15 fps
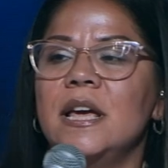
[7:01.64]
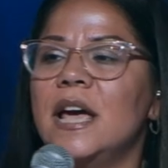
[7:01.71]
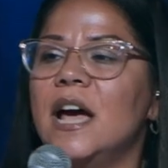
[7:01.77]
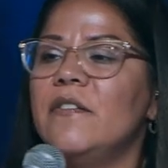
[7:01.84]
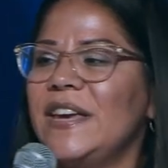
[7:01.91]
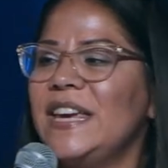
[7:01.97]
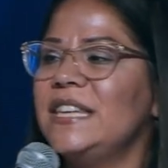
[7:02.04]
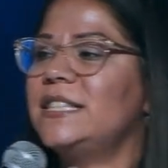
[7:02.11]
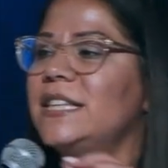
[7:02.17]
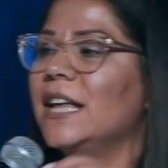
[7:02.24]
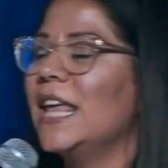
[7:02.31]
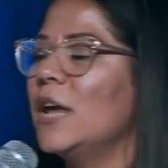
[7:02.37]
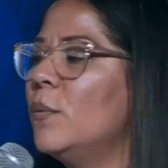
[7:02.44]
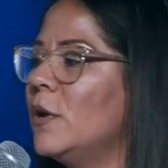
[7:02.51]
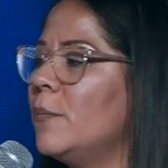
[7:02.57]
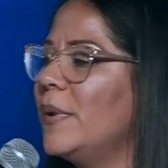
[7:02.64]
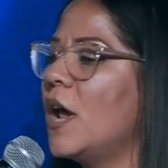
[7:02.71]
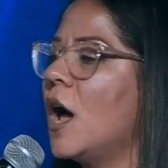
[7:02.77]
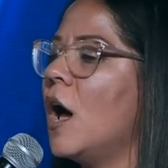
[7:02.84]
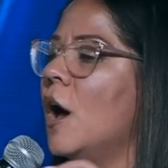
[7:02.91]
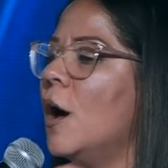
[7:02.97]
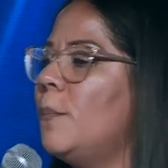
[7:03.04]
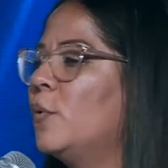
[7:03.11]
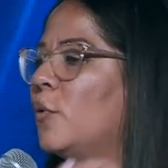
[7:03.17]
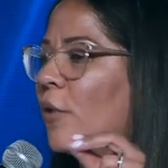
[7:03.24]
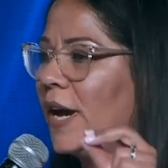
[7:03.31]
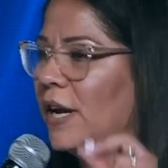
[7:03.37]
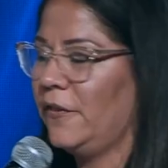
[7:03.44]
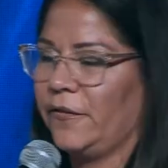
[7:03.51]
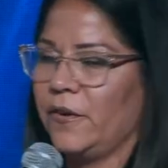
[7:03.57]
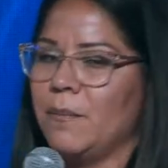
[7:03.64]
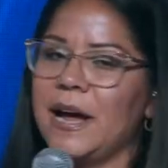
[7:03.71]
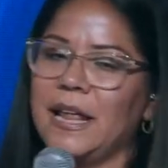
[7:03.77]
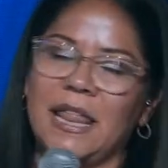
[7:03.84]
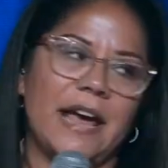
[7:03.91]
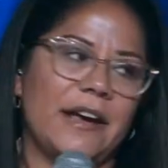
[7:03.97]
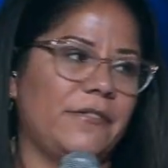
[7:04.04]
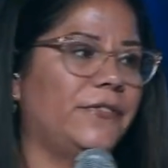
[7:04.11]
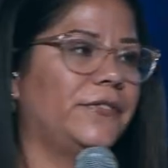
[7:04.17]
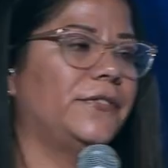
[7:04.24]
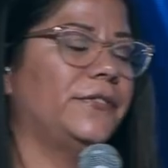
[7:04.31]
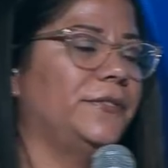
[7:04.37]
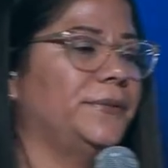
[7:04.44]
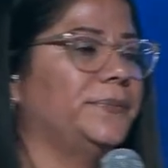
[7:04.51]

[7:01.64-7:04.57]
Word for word: of East LA would have been an upgrade for my life.